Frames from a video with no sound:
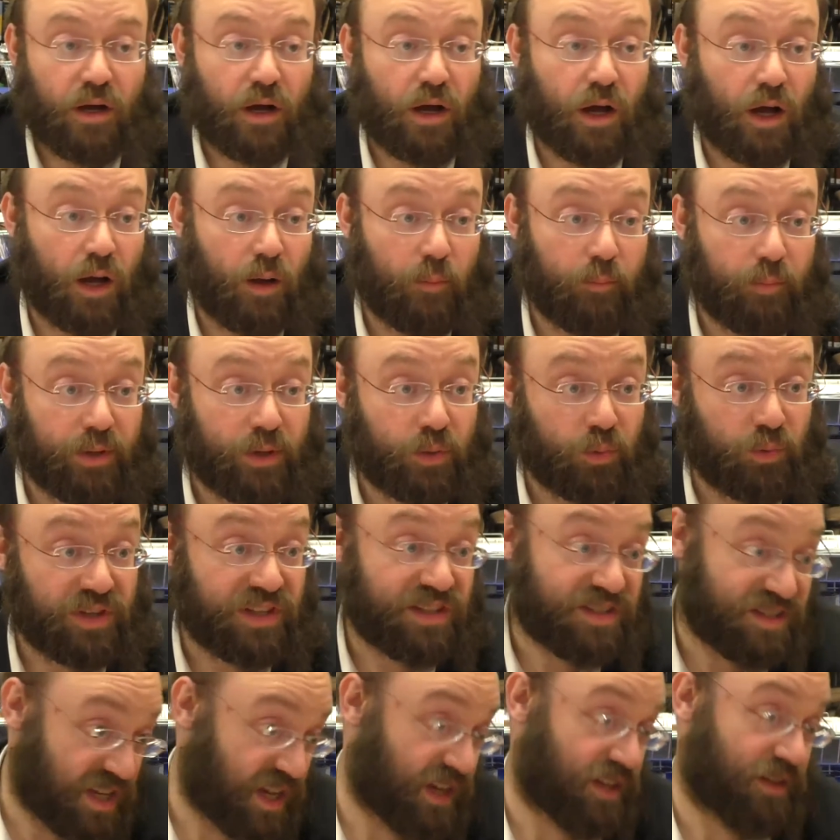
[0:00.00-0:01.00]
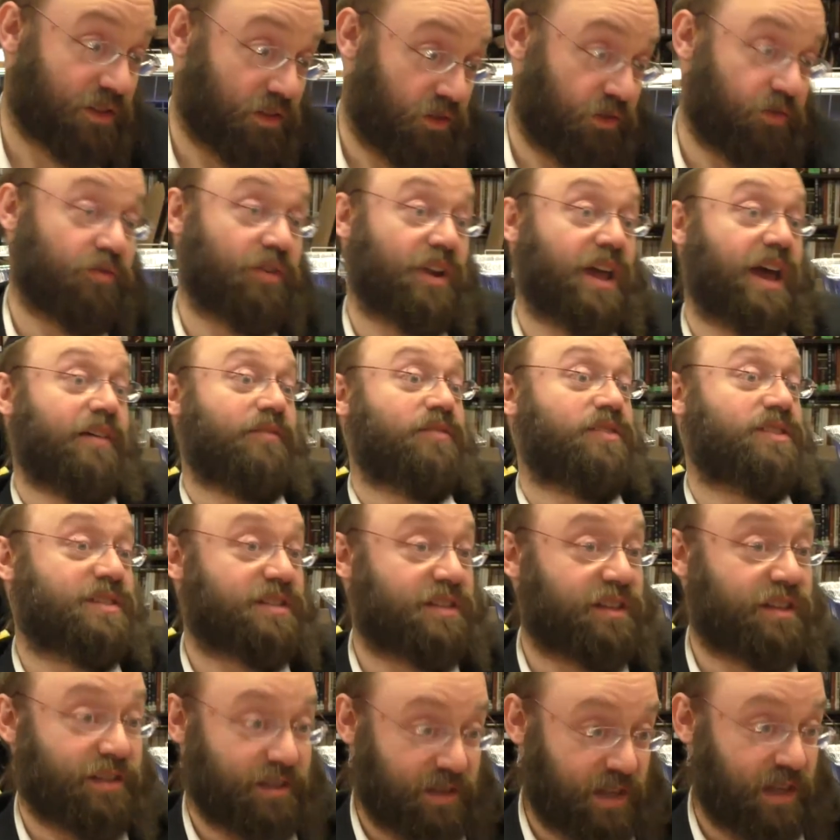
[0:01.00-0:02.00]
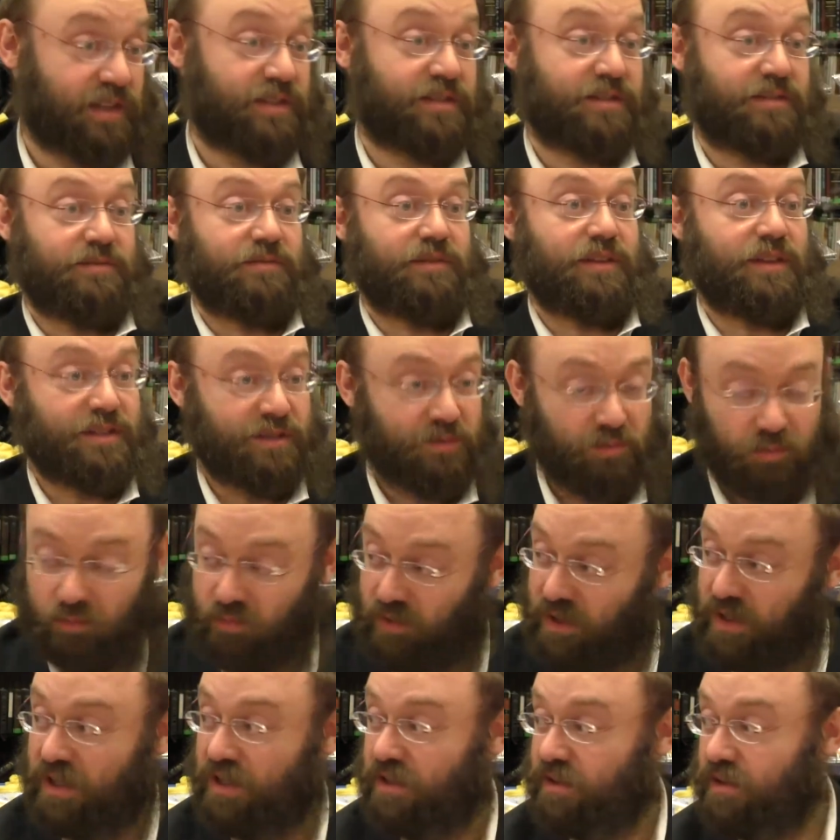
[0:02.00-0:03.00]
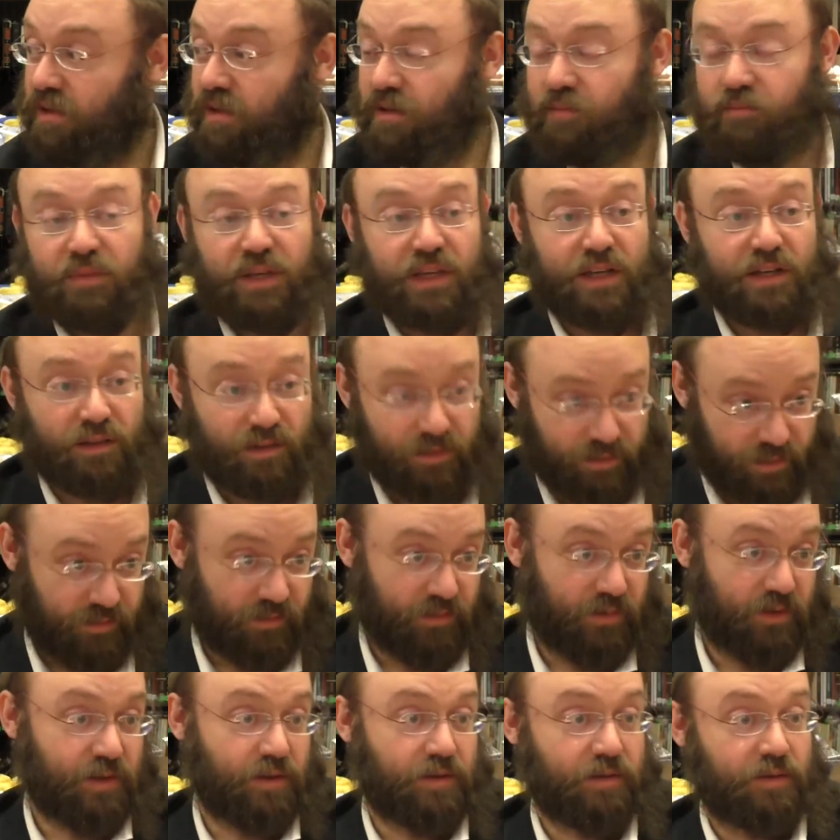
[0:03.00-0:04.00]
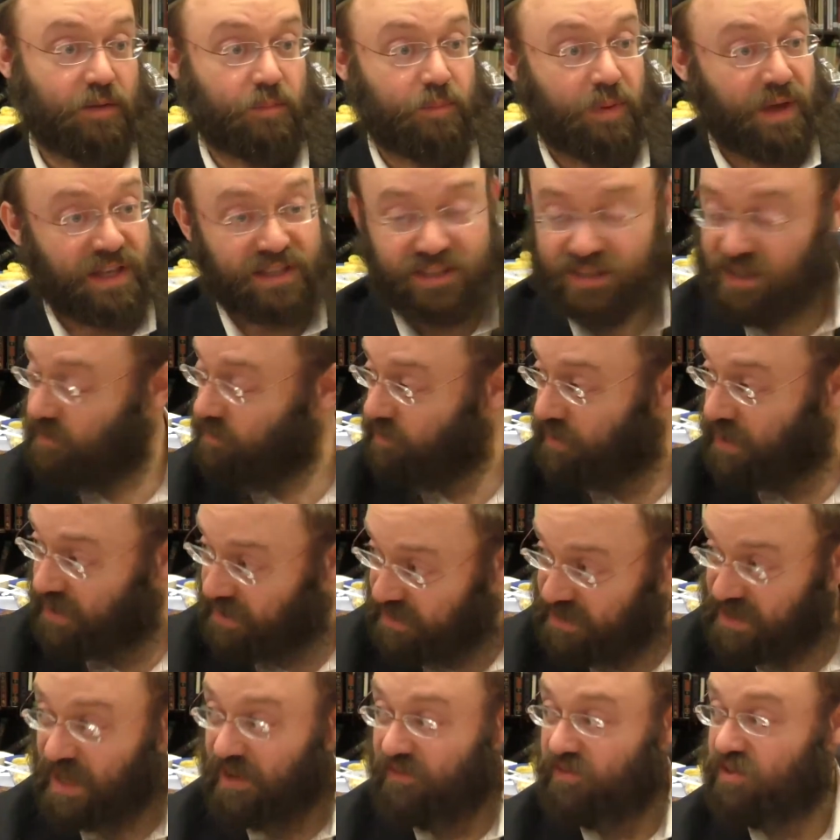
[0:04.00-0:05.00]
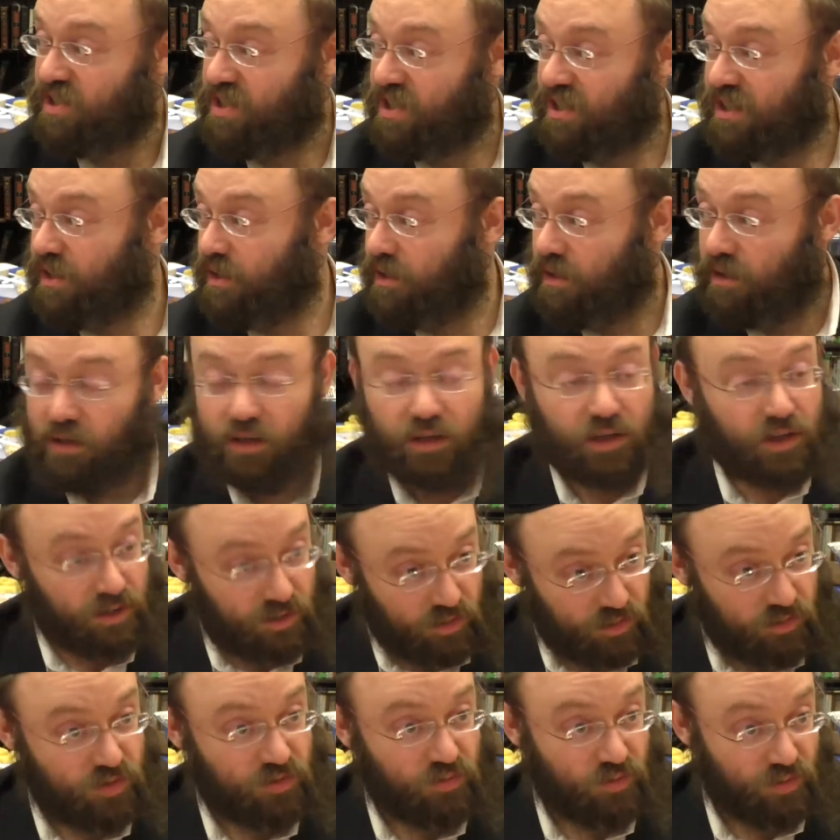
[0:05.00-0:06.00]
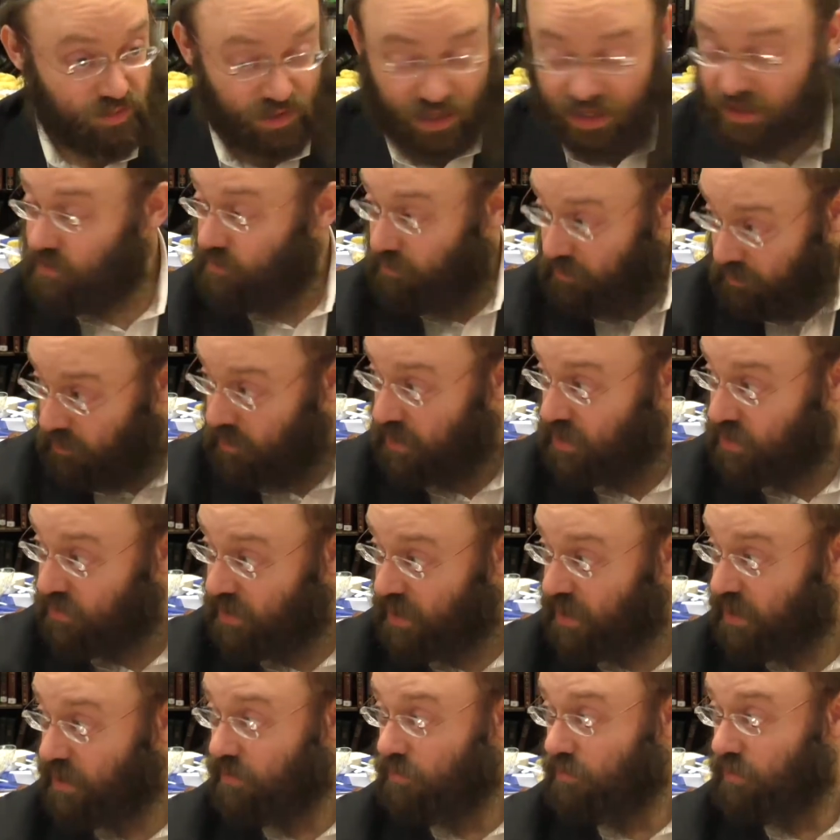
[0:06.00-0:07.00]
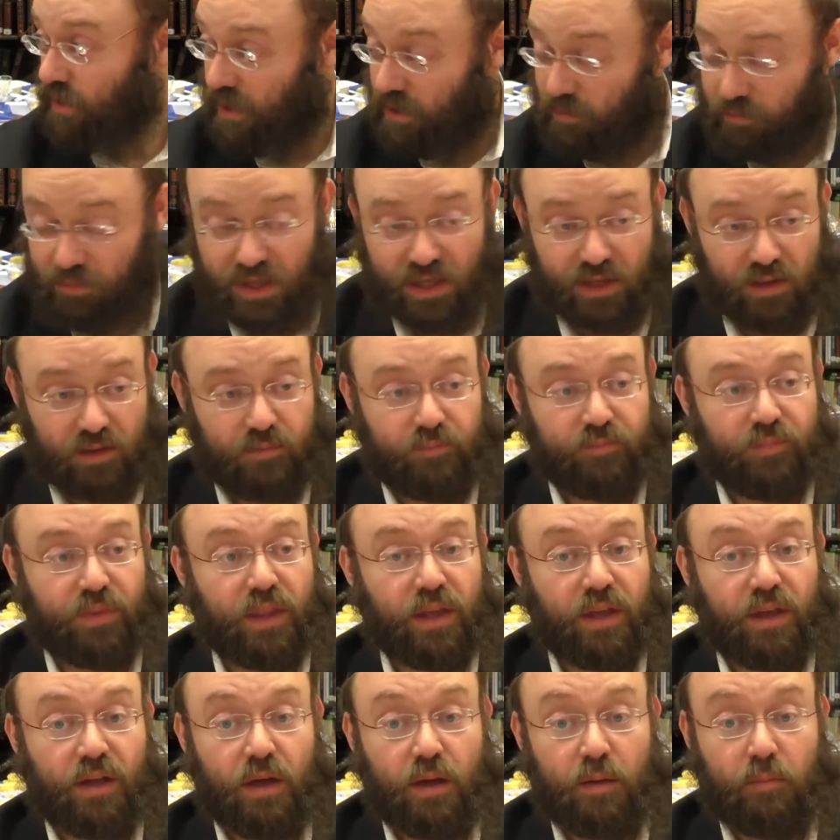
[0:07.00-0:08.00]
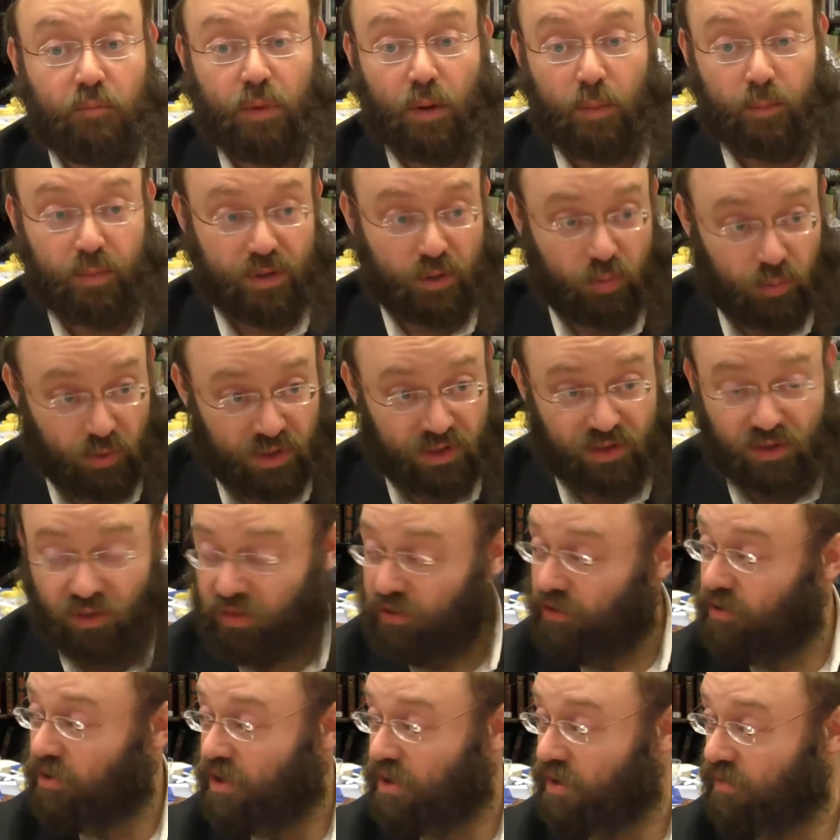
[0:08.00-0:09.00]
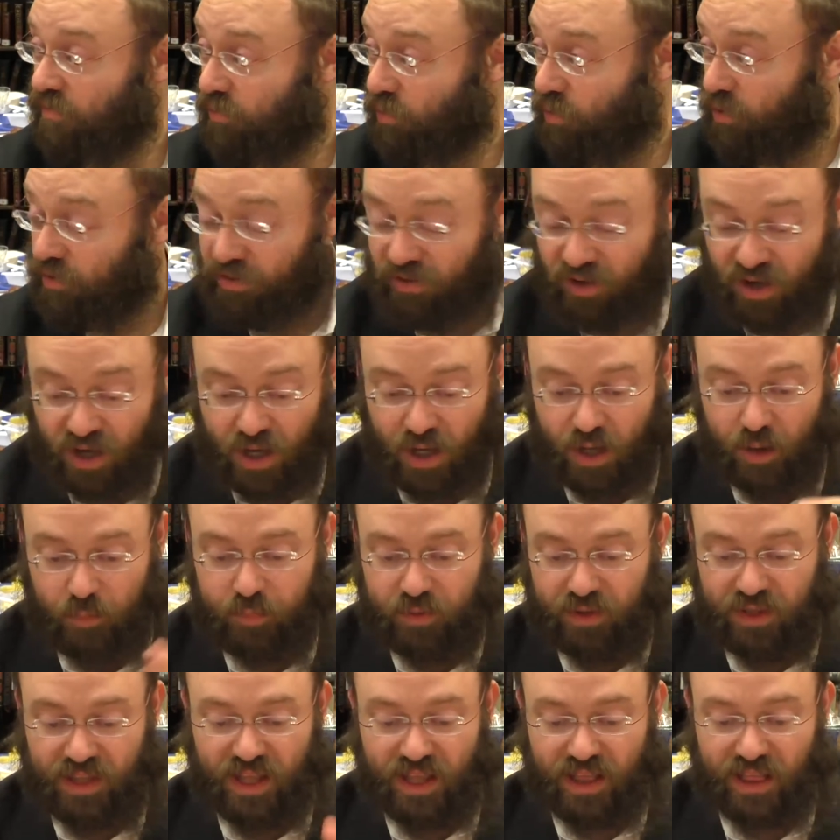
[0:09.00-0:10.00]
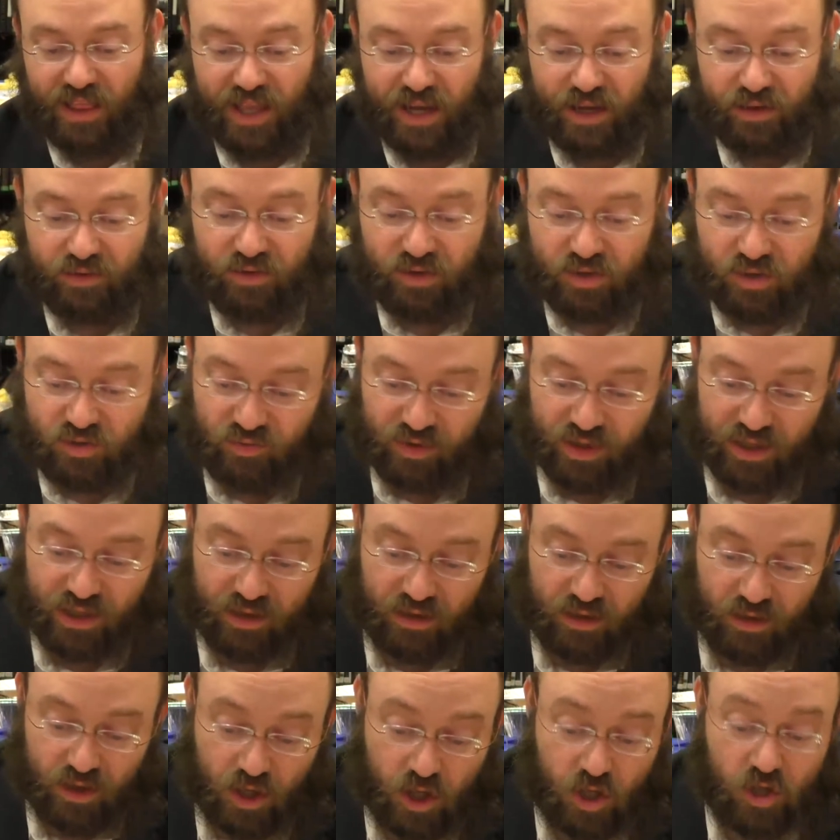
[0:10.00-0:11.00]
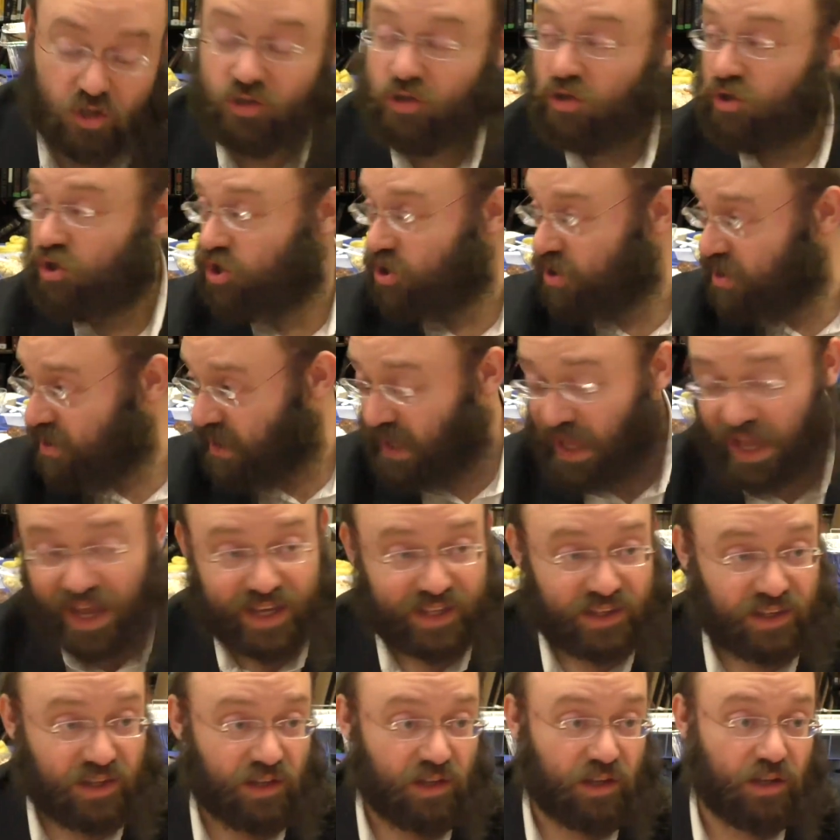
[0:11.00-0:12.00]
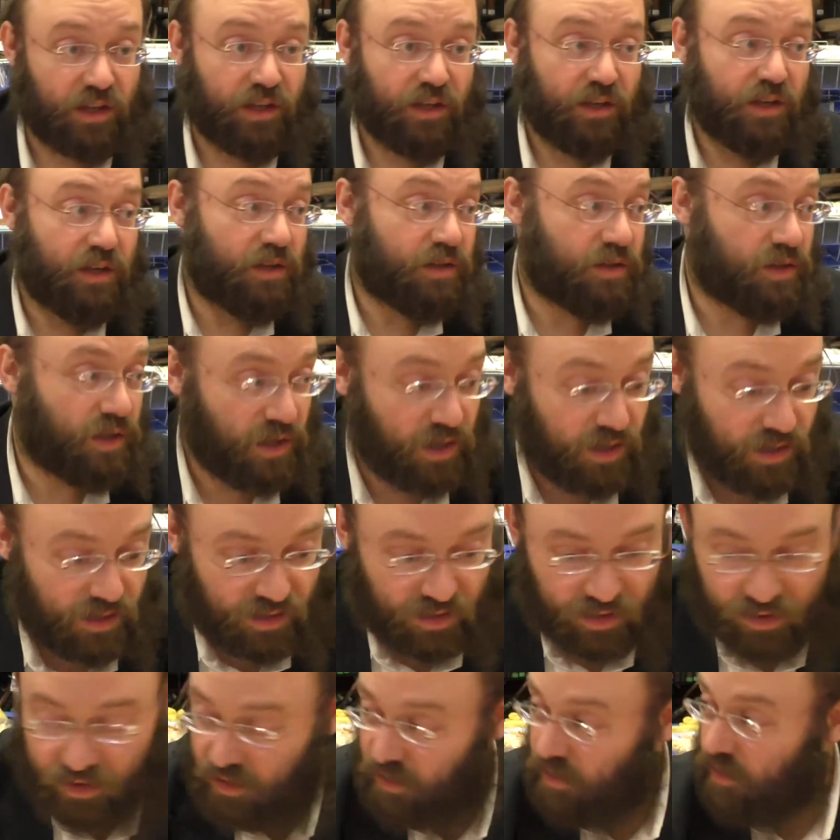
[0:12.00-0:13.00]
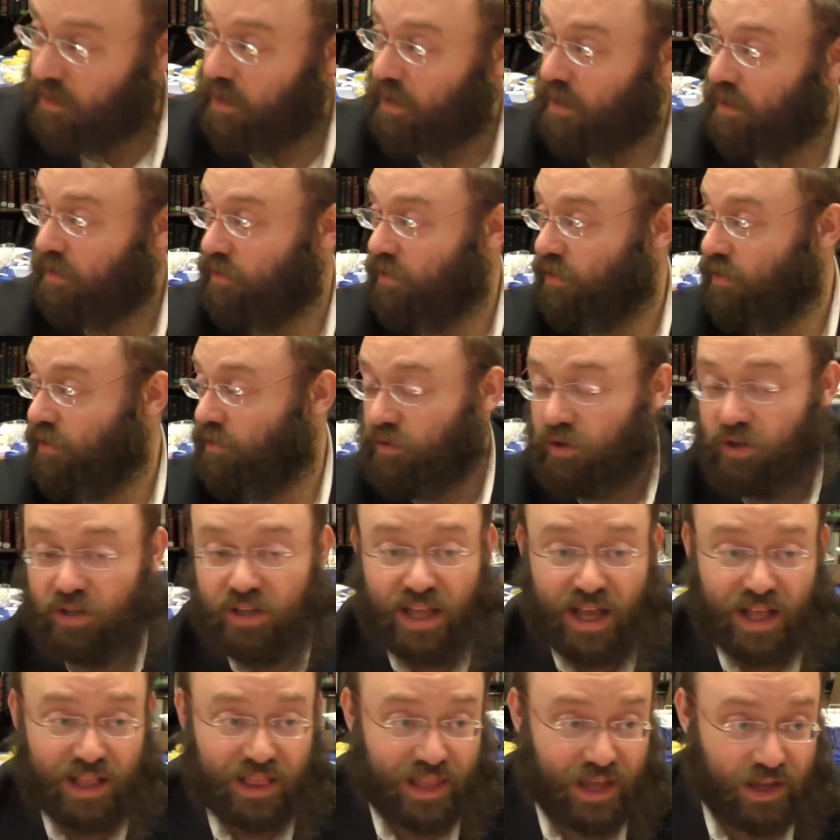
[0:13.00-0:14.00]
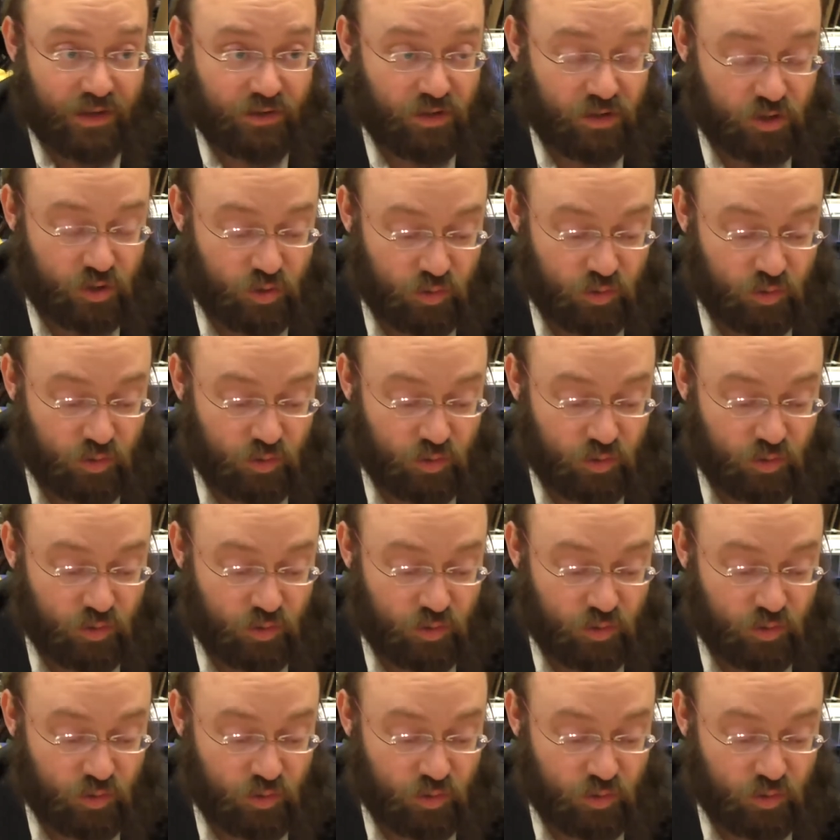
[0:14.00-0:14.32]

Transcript: uh, between the second and third. Obviously, that's that's when we eat the meal, the, the Pesach meal. It's obviously you drink. That's when we drink. We eat a meal, but between the third and the fourth cup, you're not allowed to drink. So just like the the the, the, the you're not allowed to